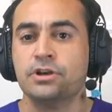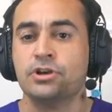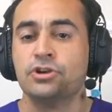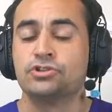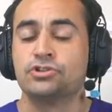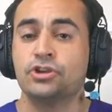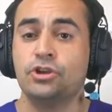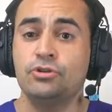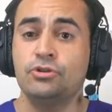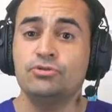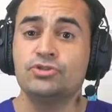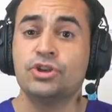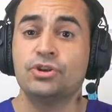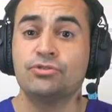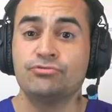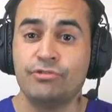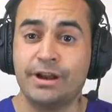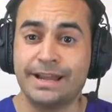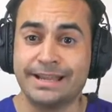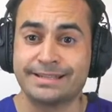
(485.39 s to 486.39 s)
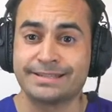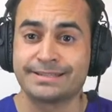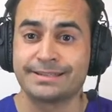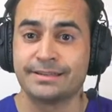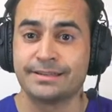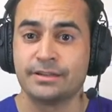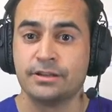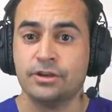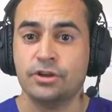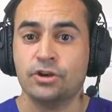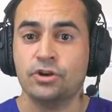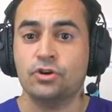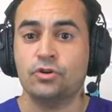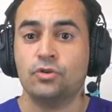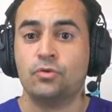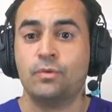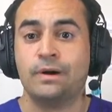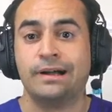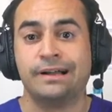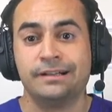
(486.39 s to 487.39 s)
So who's at risk?
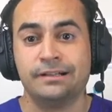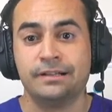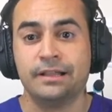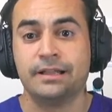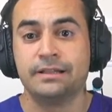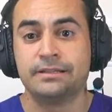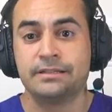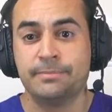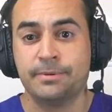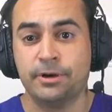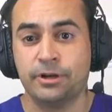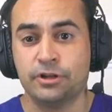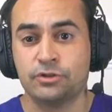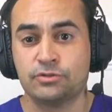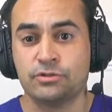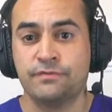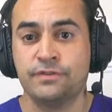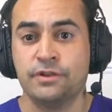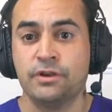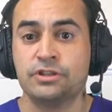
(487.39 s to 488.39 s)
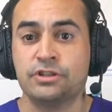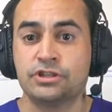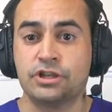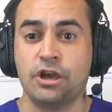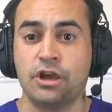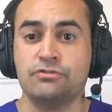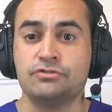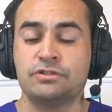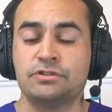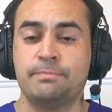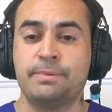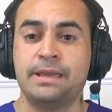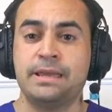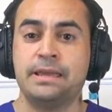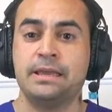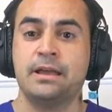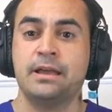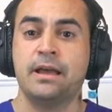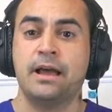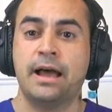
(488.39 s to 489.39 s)
Well, to be honest with you, it's going to
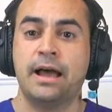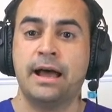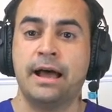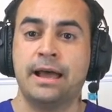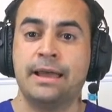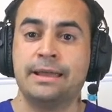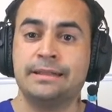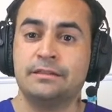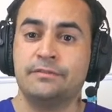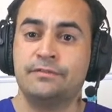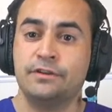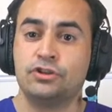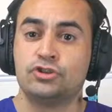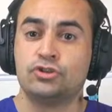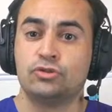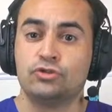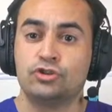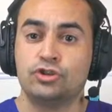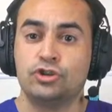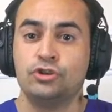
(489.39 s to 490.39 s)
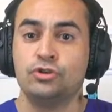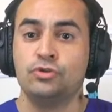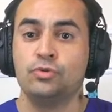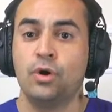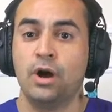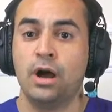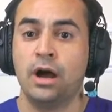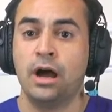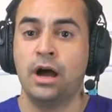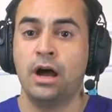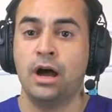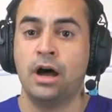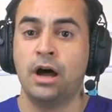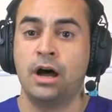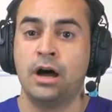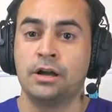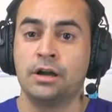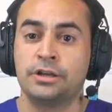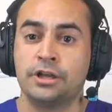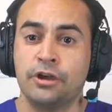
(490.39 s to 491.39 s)
be individuals who
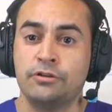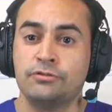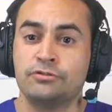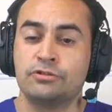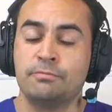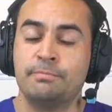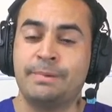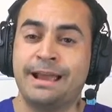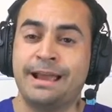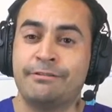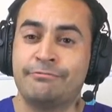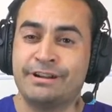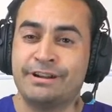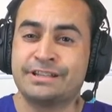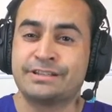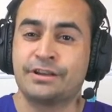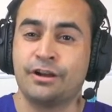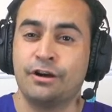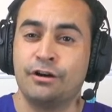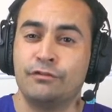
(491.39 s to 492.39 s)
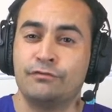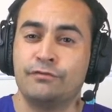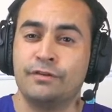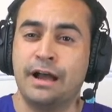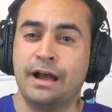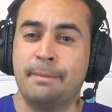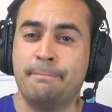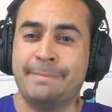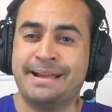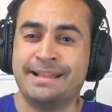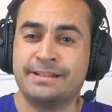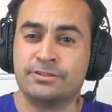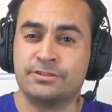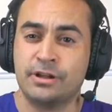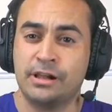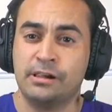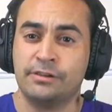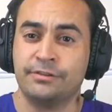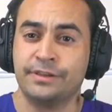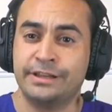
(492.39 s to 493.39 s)
are going to be at risk of mental
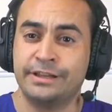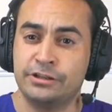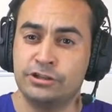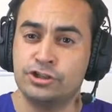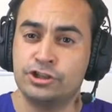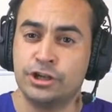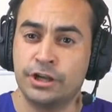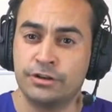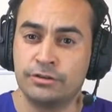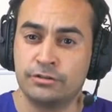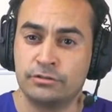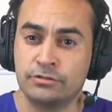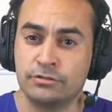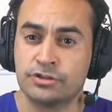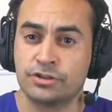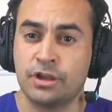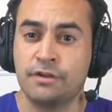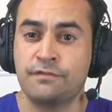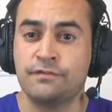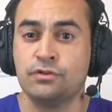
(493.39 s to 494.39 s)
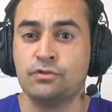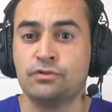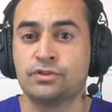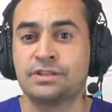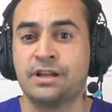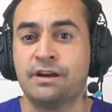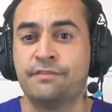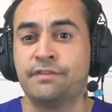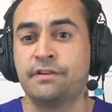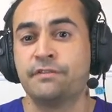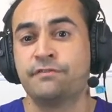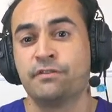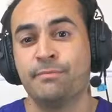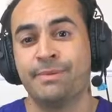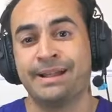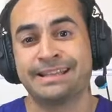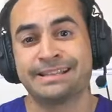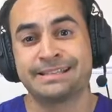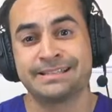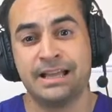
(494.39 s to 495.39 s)
health in general. So if you're suffering from
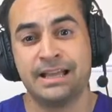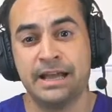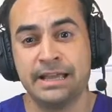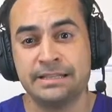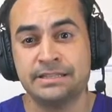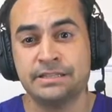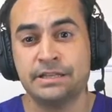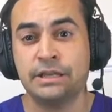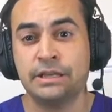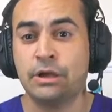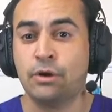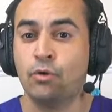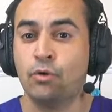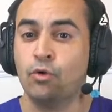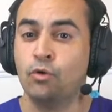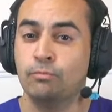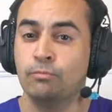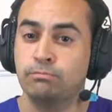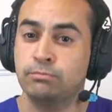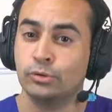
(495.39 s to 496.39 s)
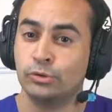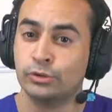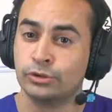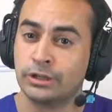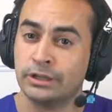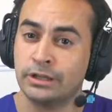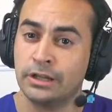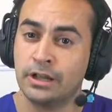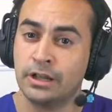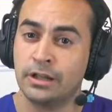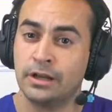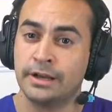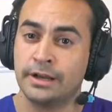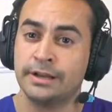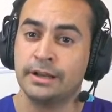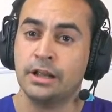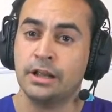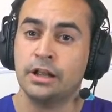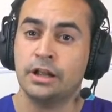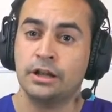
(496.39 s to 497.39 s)
anxiety or
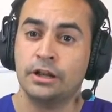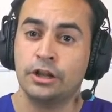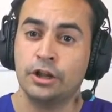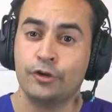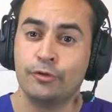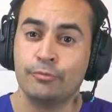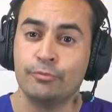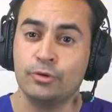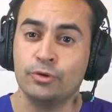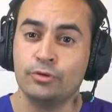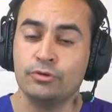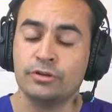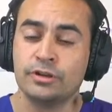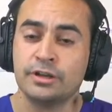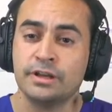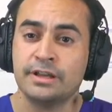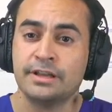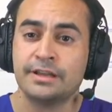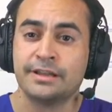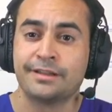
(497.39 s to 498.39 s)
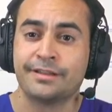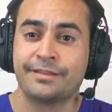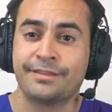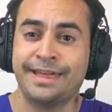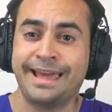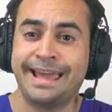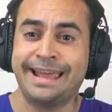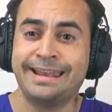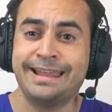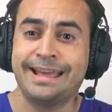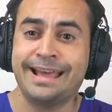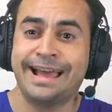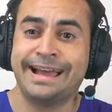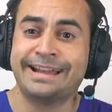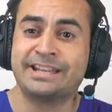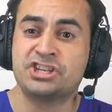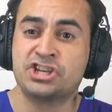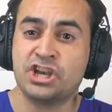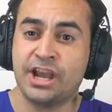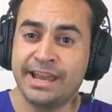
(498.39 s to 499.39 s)
borderline low mood, then a
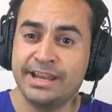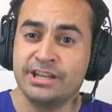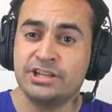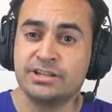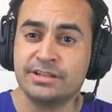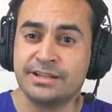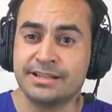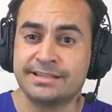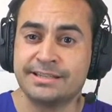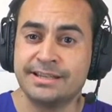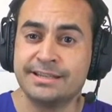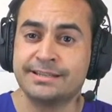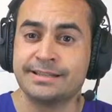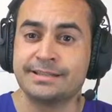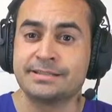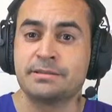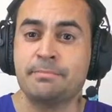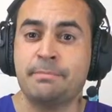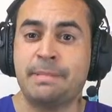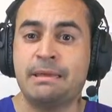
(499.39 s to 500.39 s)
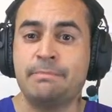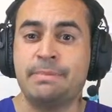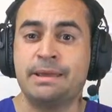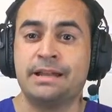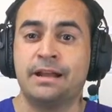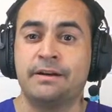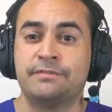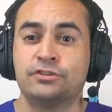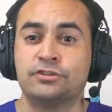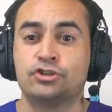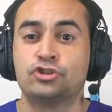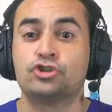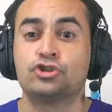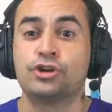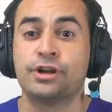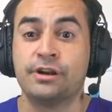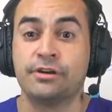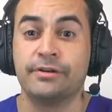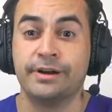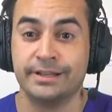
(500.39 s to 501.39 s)
change in the seasons may be enough to
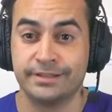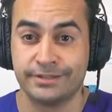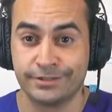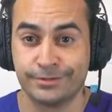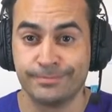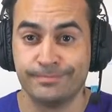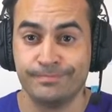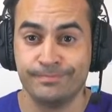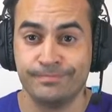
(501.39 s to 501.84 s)
trigger it.